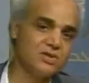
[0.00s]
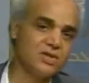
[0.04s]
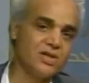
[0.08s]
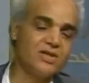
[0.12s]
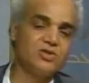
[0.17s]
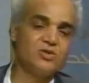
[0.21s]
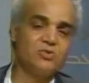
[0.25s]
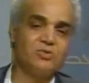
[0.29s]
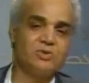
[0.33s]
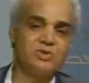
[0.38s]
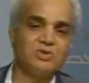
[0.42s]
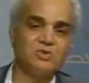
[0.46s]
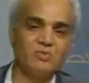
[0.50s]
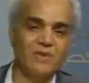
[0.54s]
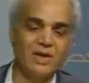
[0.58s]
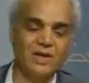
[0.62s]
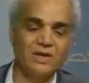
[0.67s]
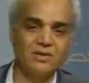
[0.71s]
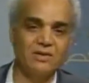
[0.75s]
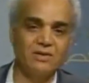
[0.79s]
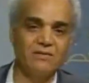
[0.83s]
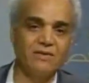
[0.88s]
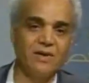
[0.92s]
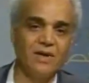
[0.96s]
to see his
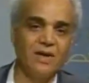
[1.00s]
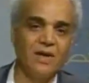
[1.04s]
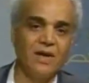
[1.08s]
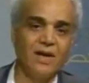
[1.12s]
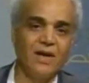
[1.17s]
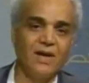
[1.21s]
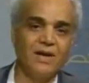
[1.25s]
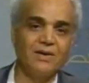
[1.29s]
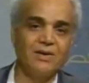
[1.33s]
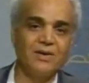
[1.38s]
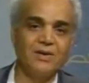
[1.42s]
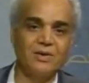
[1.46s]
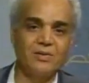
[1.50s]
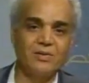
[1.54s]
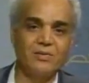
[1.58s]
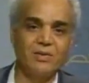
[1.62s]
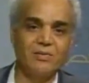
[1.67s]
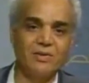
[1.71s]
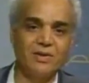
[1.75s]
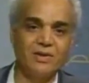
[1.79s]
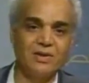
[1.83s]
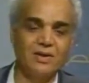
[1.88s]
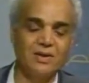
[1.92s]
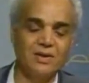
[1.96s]
perspective on Arab
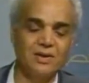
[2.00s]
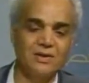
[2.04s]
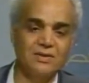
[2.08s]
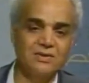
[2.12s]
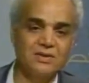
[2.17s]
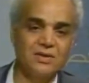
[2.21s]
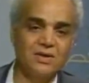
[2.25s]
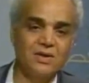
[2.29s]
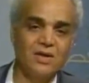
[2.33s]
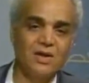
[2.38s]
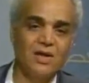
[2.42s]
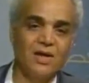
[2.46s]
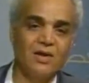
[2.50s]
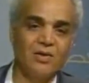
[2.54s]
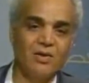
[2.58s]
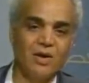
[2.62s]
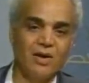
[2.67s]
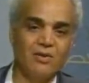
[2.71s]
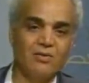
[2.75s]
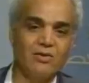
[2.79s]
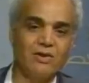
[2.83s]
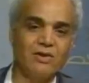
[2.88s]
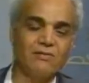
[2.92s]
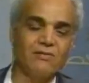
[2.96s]
Americans and
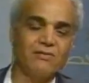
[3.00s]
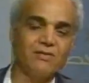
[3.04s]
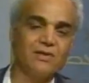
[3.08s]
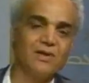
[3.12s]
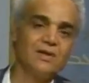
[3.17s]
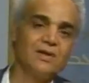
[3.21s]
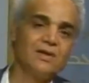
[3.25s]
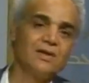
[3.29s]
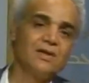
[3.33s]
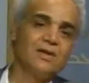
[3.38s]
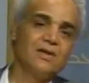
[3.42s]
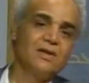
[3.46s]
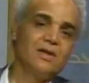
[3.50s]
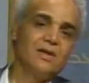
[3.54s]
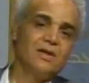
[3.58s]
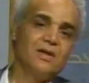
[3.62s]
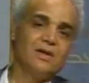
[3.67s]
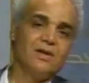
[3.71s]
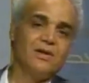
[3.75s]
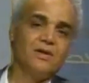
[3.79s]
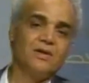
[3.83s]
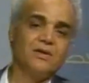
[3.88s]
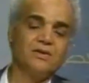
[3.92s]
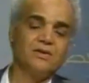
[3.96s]
how they feel
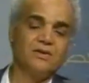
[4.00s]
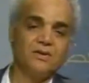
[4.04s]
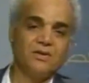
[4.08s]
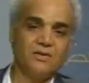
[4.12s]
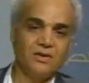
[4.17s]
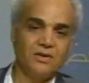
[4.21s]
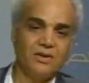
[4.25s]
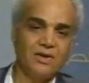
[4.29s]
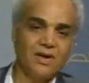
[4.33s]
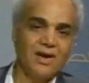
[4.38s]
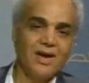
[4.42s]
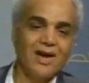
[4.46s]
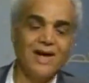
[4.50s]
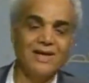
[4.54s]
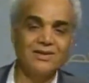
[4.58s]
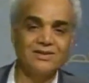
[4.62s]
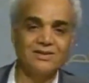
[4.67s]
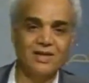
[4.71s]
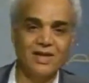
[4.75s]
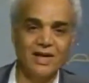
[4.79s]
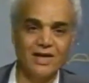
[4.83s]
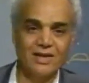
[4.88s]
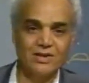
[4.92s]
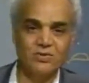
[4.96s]
in the
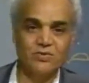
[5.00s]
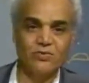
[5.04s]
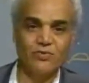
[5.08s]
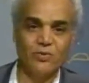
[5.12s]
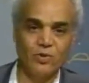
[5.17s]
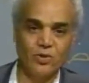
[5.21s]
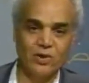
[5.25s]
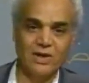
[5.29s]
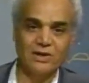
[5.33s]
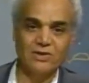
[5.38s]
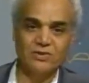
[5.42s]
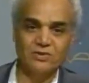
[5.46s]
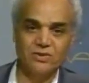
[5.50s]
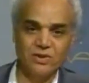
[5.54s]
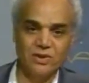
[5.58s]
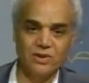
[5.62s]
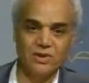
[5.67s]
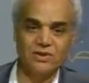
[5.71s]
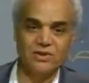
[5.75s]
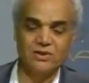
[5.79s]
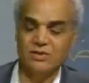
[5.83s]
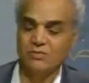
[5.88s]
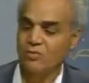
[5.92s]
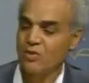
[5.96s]
context for on
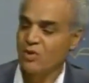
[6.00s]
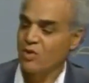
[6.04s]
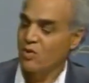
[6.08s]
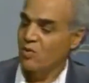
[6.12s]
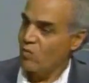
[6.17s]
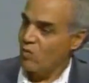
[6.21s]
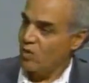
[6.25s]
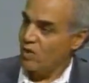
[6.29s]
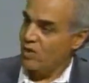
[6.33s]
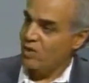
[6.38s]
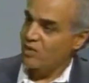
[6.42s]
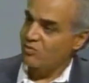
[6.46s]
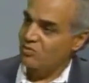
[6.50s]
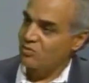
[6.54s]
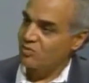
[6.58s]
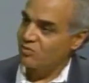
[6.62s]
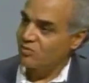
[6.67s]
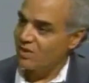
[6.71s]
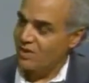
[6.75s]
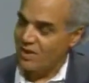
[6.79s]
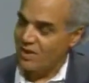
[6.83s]
terrorism. Welcome to